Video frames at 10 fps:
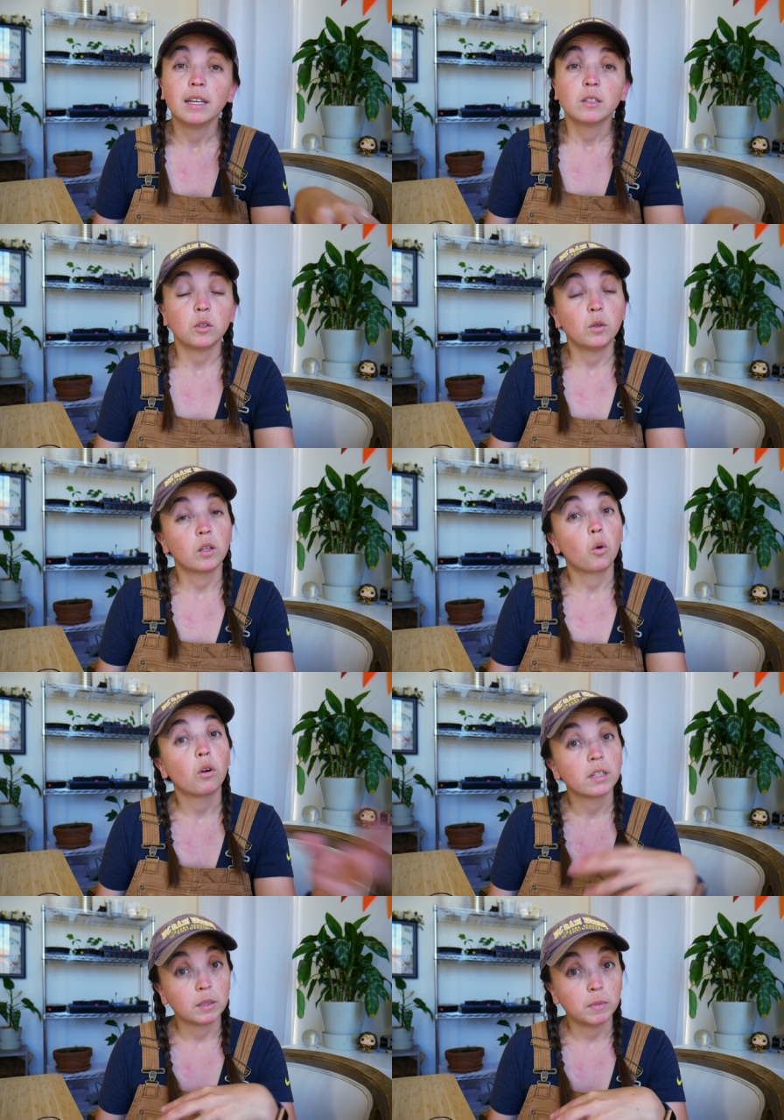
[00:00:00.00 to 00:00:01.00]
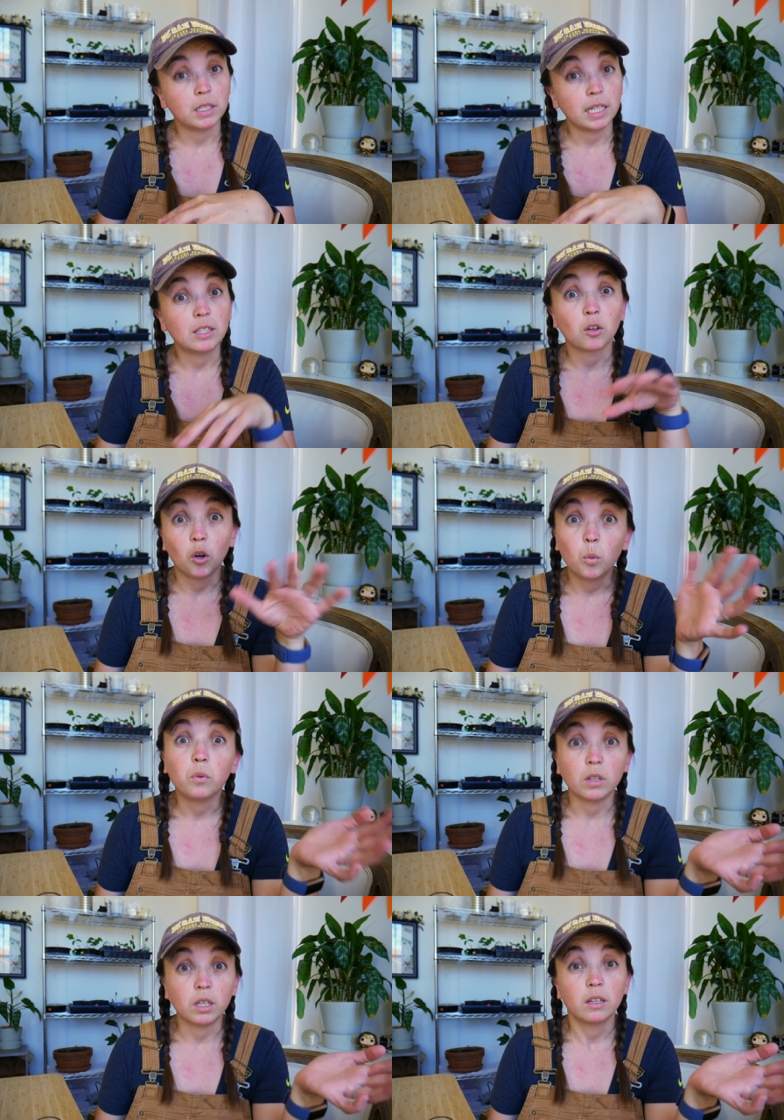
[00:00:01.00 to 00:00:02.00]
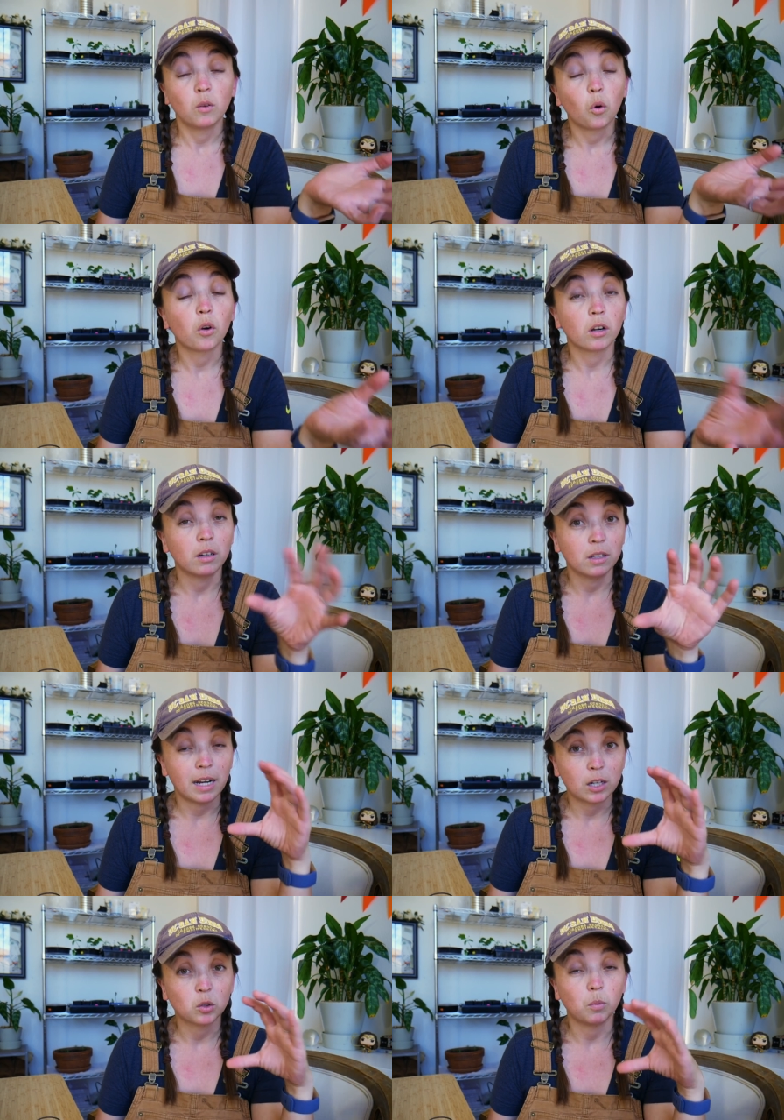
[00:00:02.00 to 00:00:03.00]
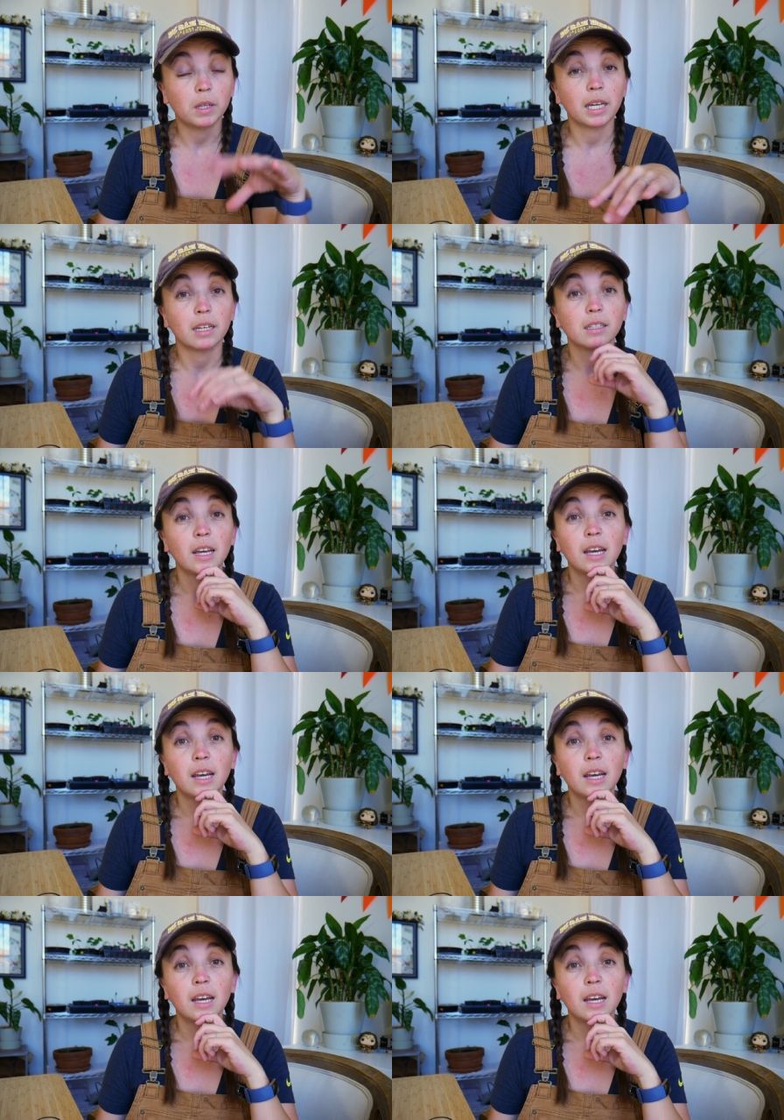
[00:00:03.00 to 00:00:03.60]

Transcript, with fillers: So you can order some seeds or hopefully order an actual plant